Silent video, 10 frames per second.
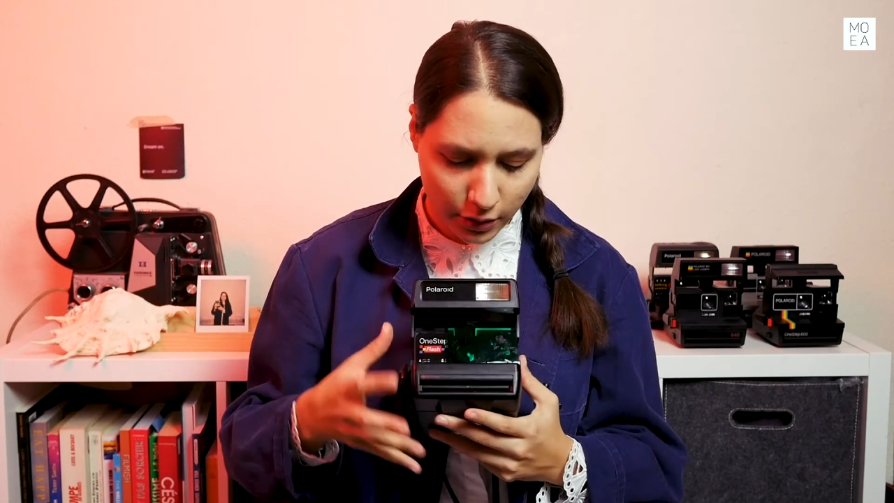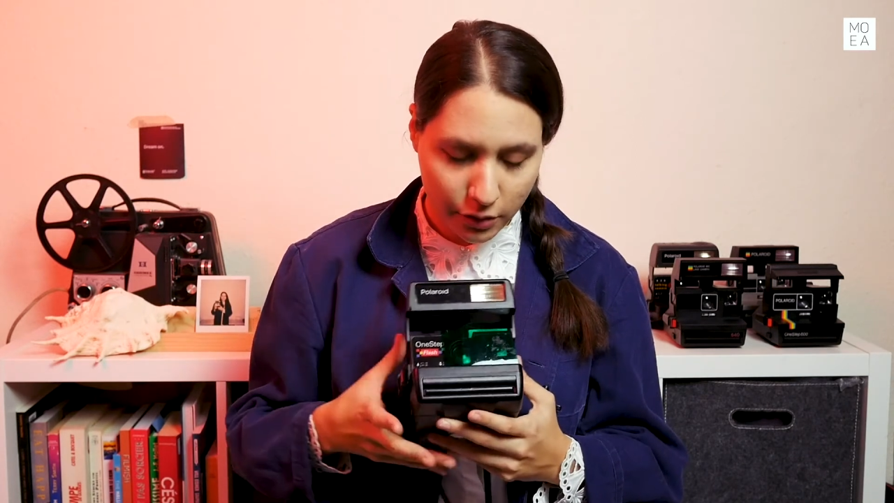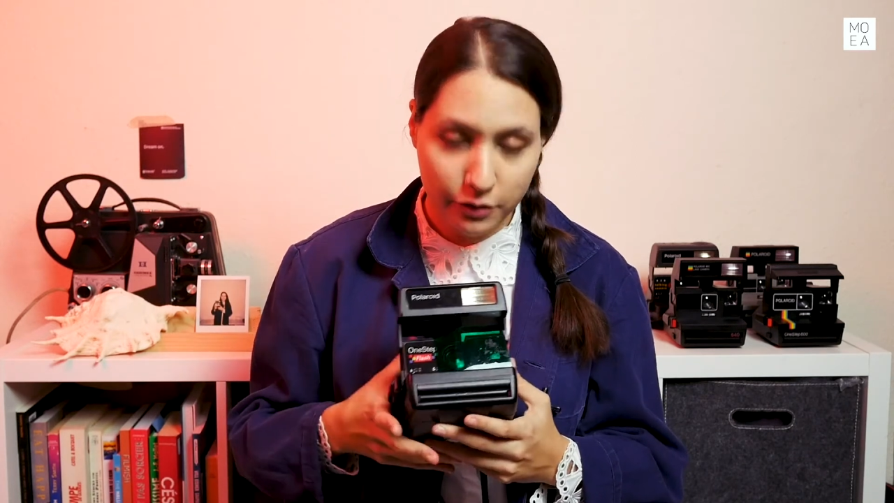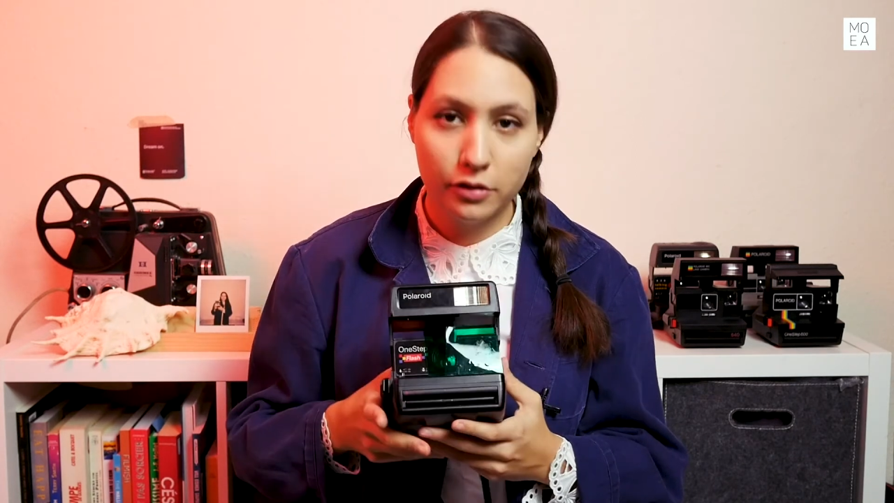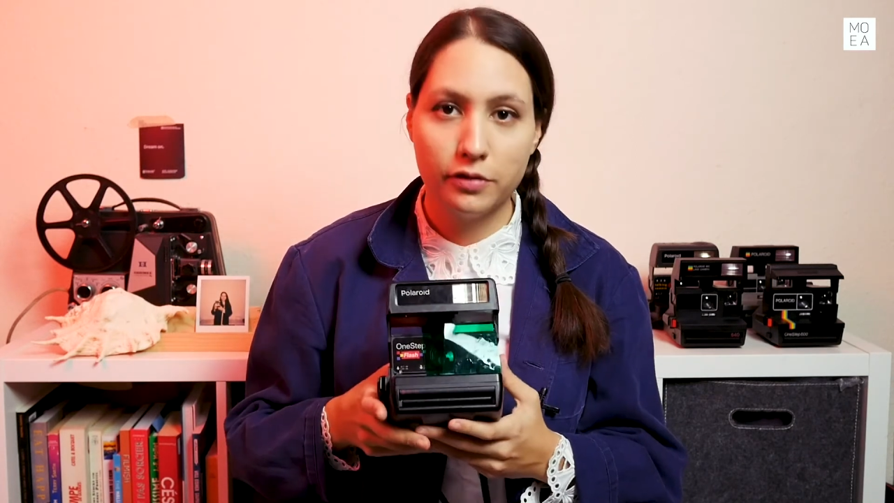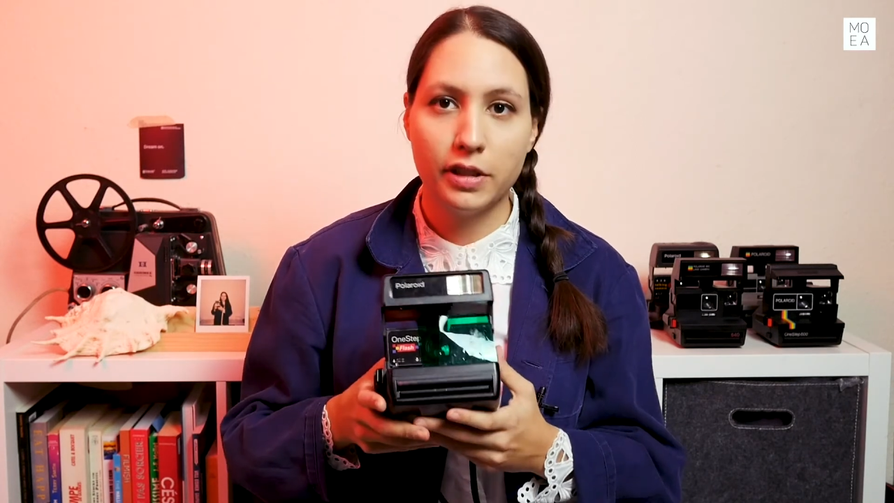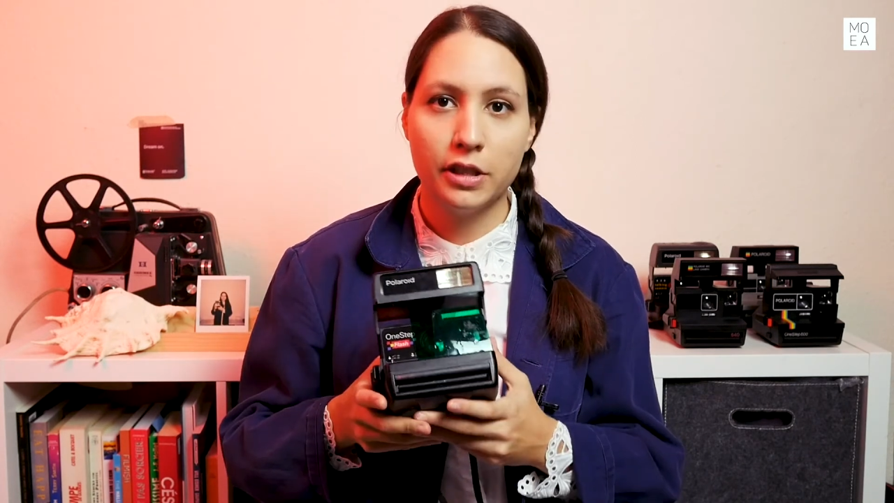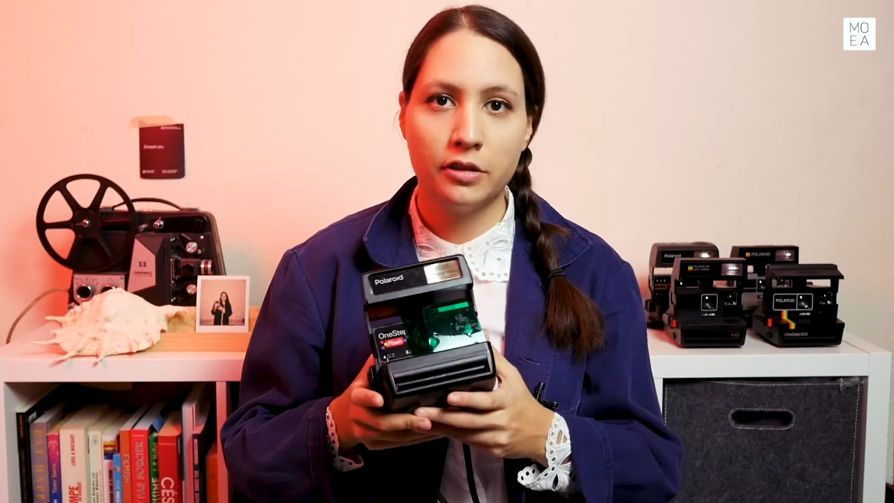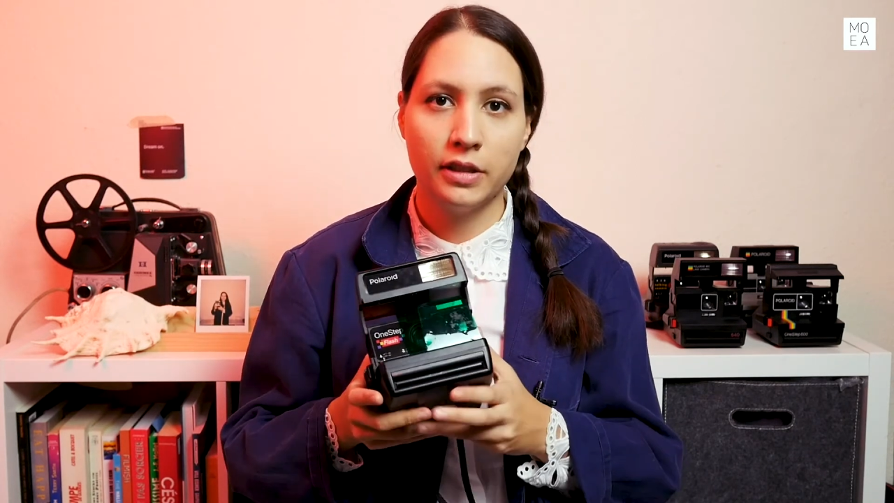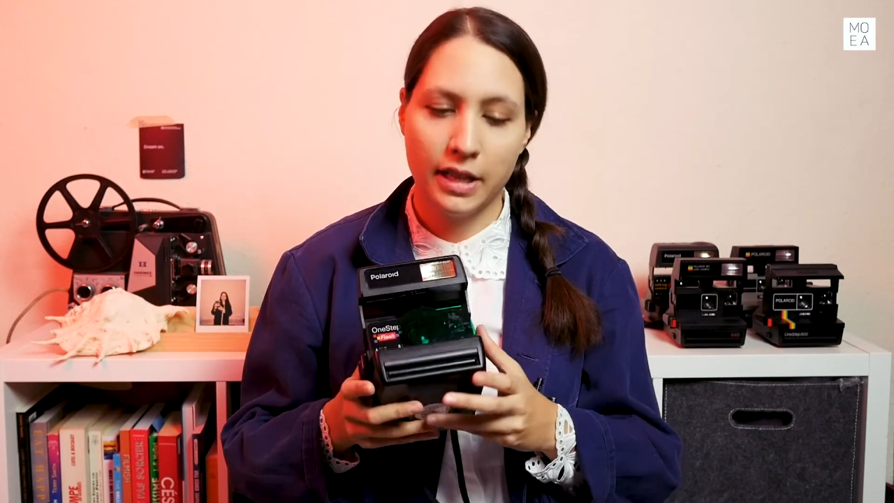the
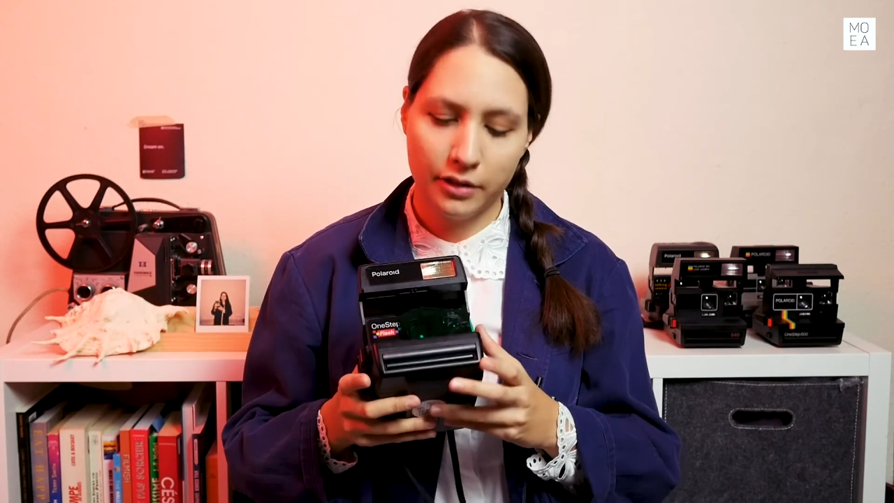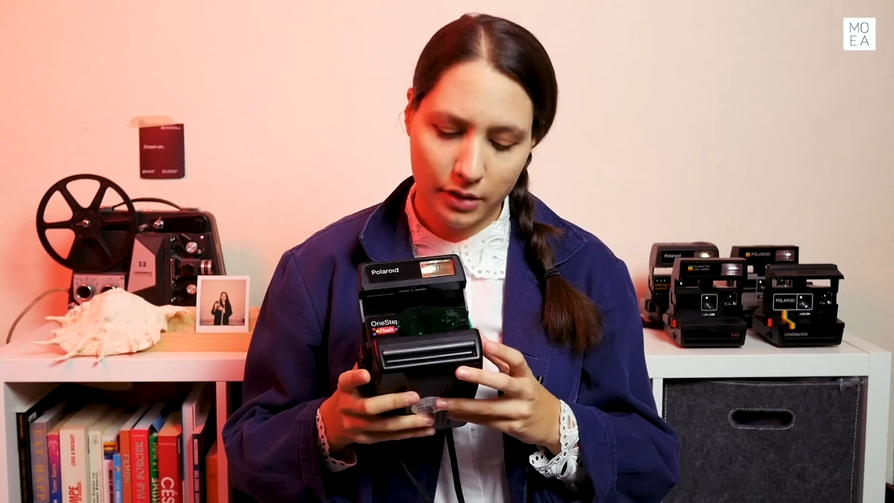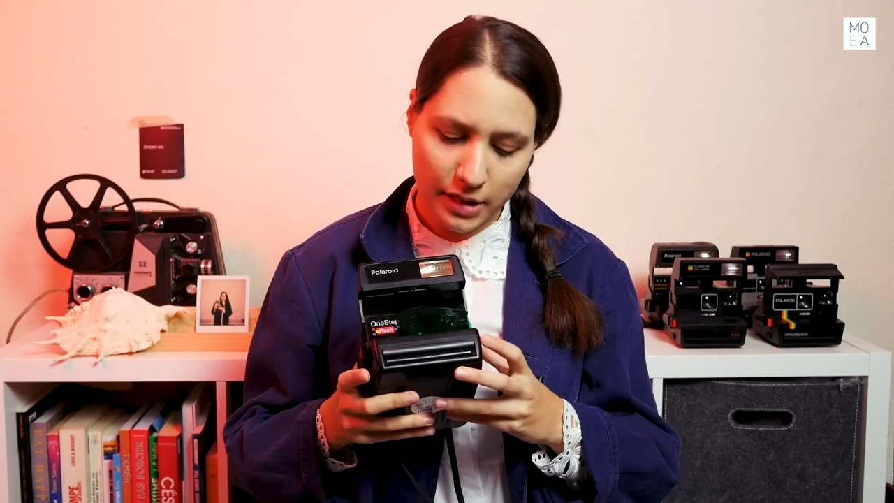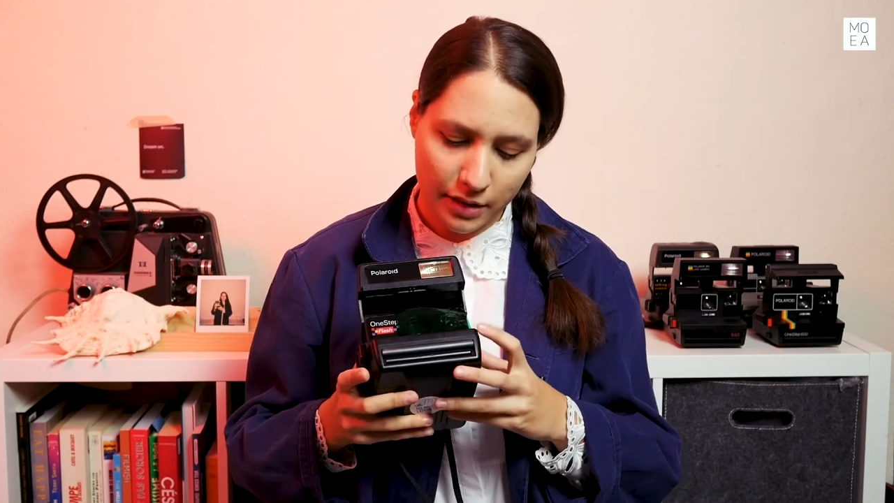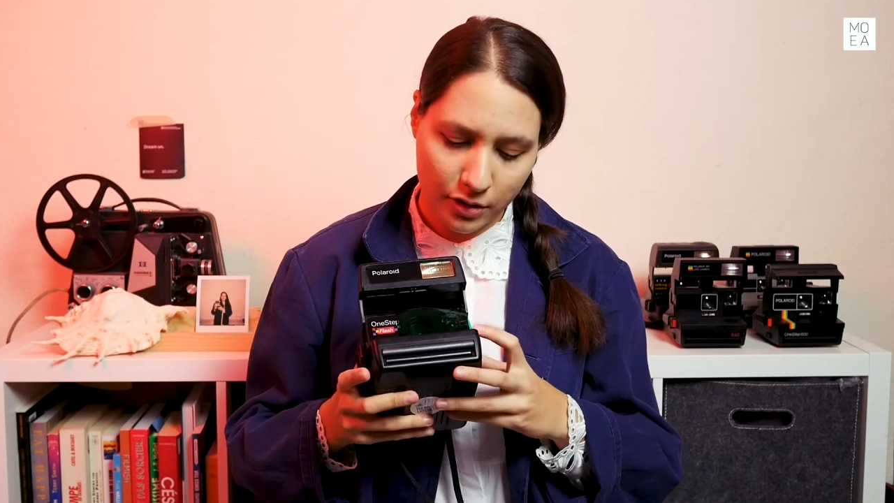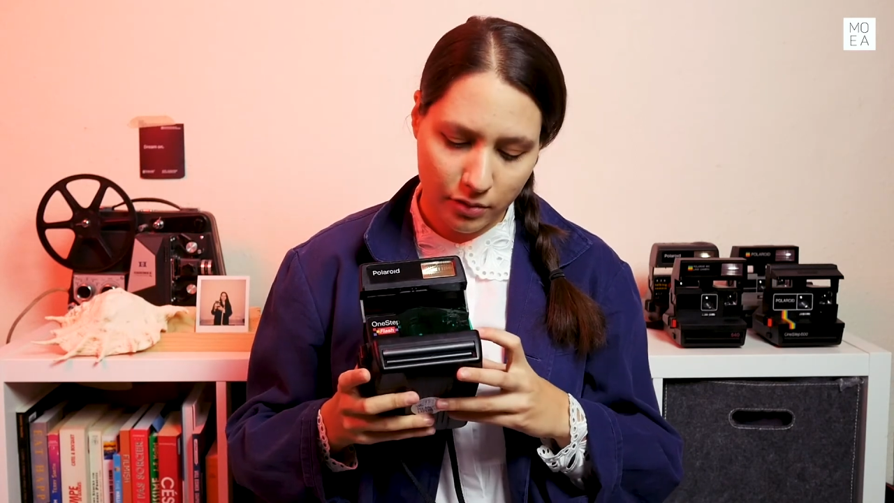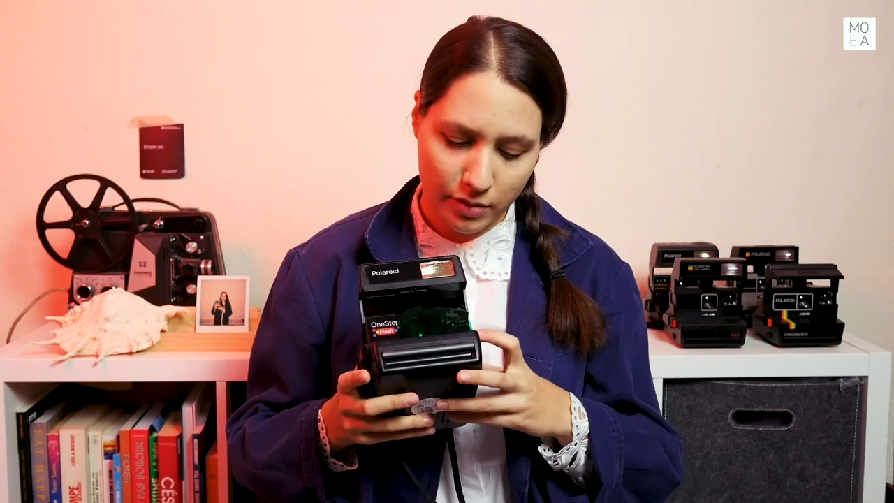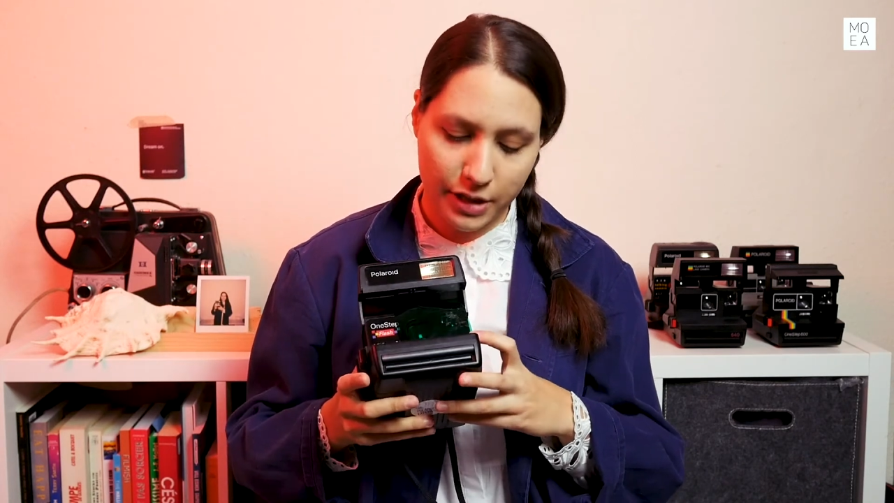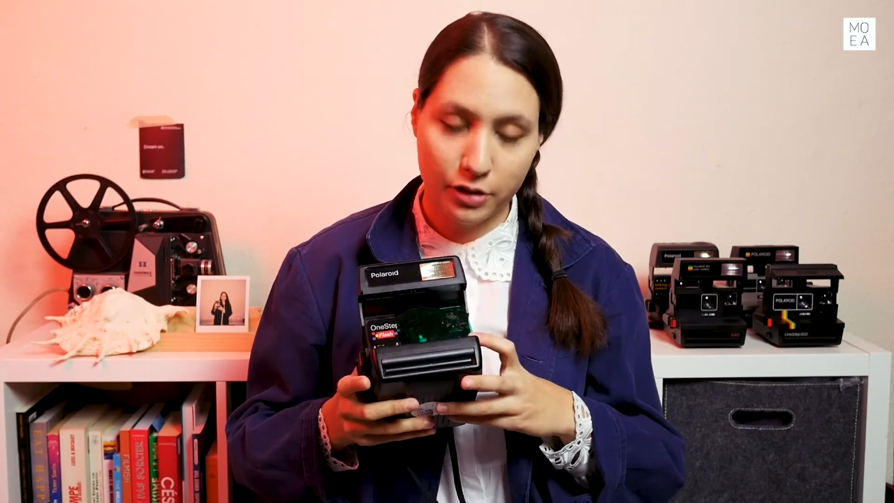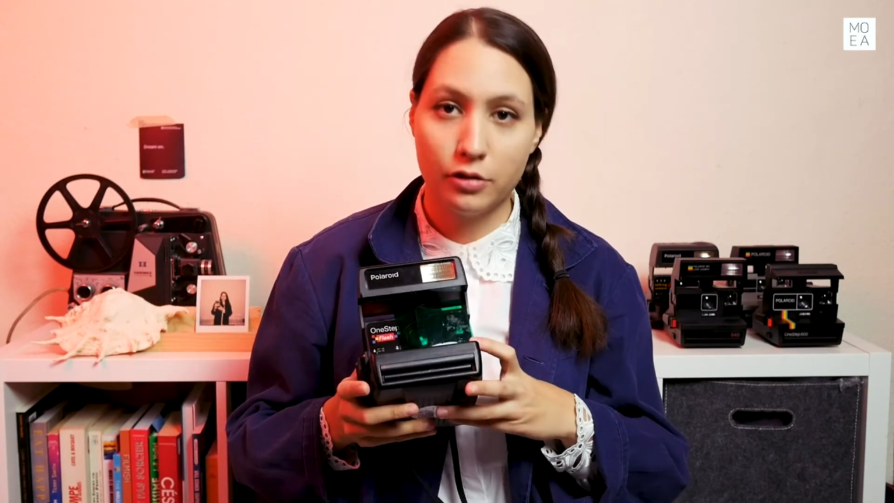viewfinder and the lens, so
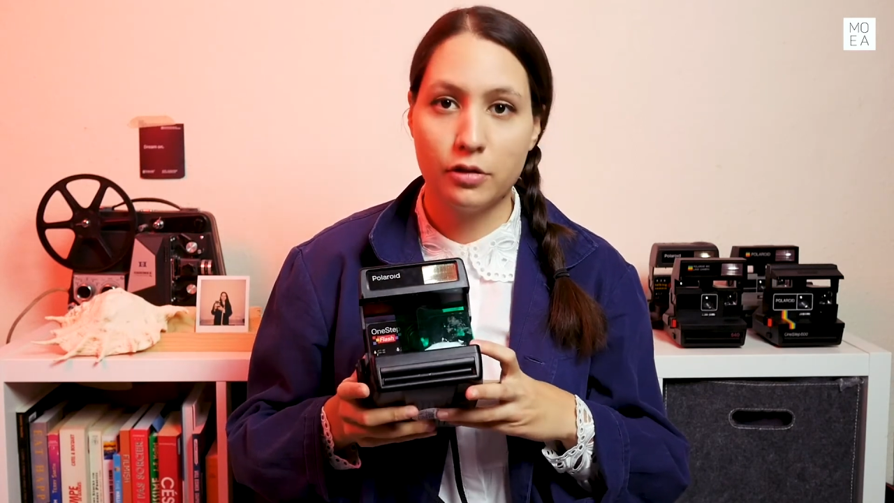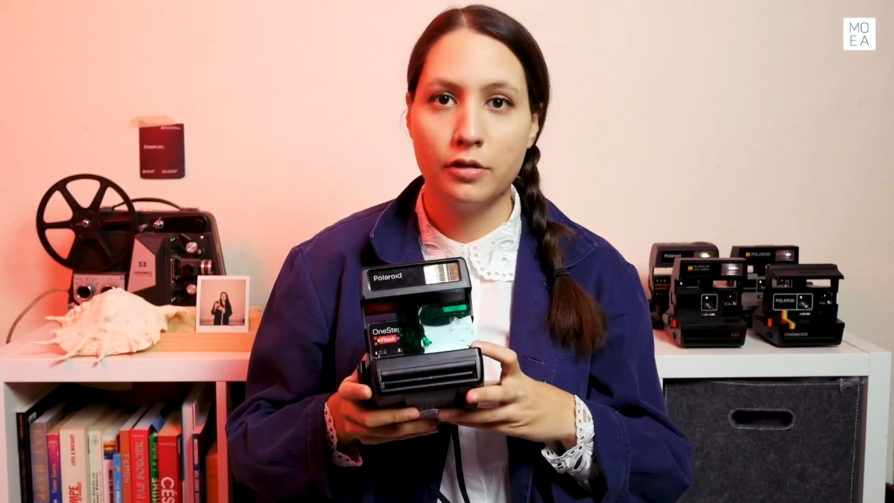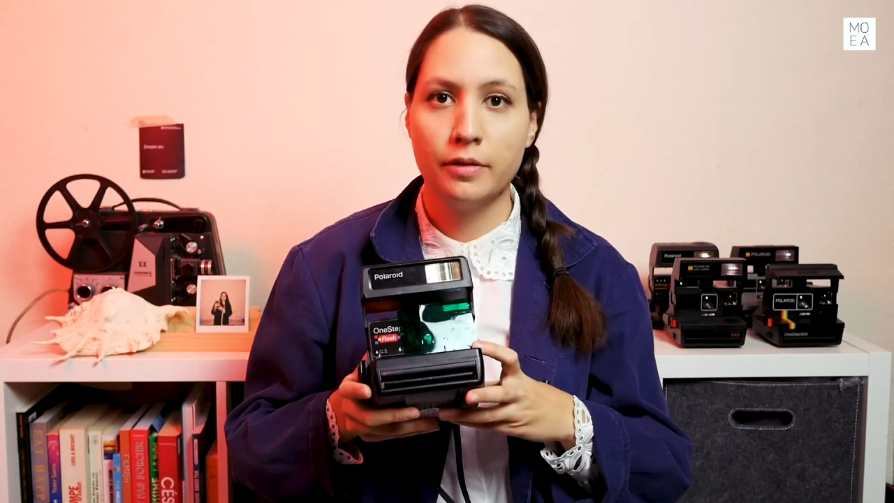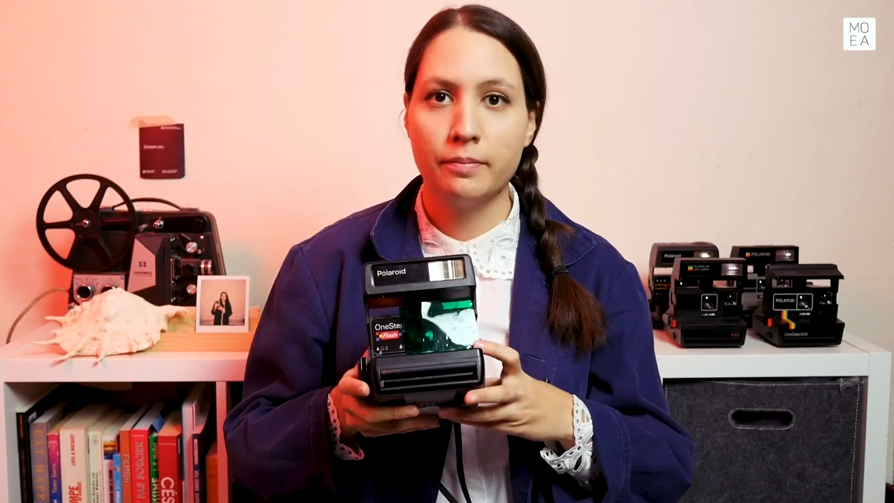I know